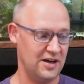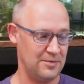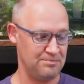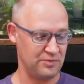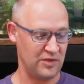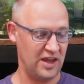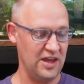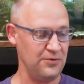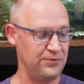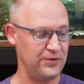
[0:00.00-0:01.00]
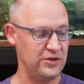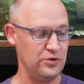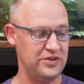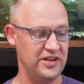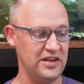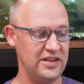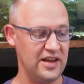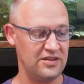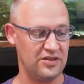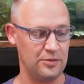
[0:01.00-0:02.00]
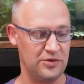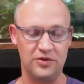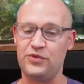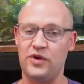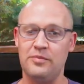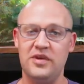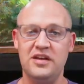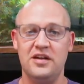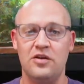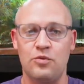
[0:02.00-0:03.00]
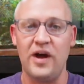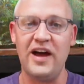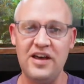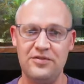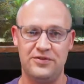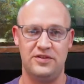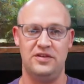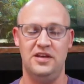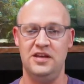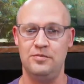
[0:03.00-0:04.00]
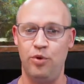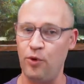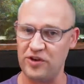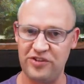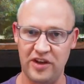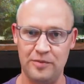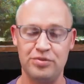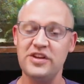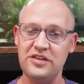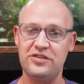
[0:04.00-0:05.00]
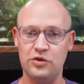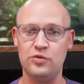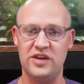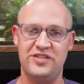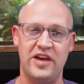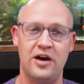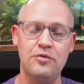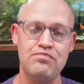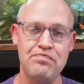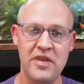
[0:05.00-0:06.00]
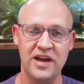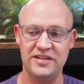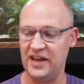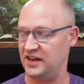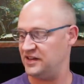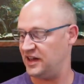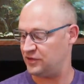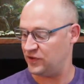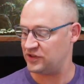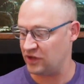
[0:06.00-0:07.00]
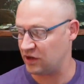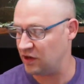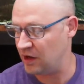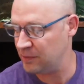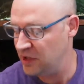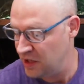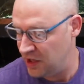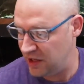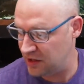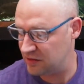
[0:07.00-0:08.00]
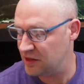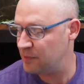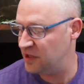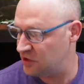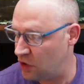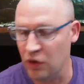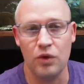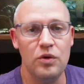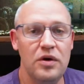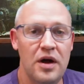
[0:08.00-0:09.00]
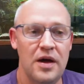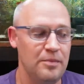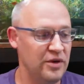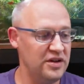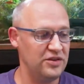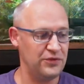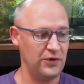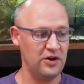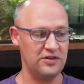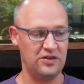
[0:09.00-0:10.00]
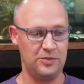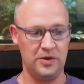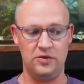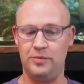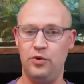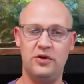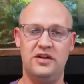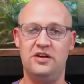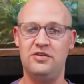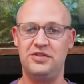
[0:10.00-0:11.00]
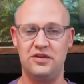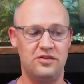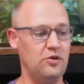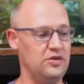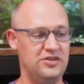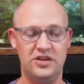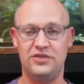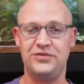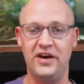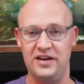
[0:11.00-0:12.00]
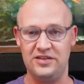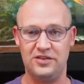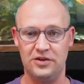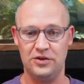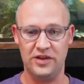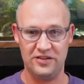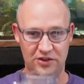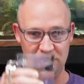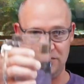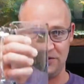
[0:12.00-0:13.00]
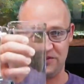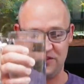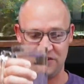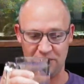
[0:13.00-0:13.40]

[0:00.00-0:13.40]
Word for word: If you did get something from me and it arrived in poor shape, please do reach out, Dan at DansFish.com, and let me know. But as far as has been reported, everything's going just fine. So that's good news.